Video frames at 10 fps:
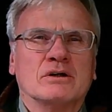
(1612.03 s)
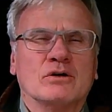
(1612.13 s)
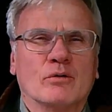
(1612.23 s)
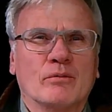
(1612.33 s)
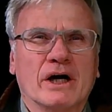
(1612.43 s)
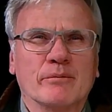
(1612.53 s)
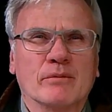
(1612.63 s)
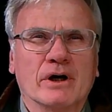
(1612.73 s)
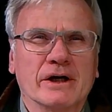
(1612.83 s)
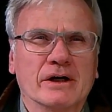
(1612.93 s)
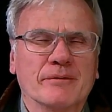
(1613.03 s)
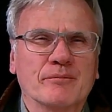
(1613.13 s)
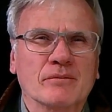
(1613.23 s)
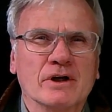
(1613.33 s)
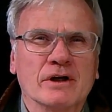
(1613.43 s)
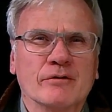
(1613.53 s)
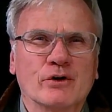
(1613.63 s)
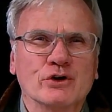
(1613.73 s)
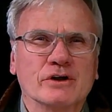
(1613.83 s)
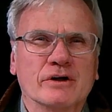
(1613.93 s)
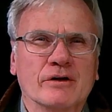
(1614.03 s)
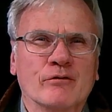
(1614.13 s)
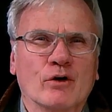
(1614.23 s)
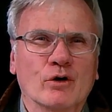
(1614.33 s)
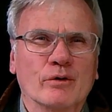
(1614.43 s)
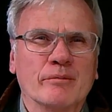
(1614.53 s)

don't mind my inversion of the photo.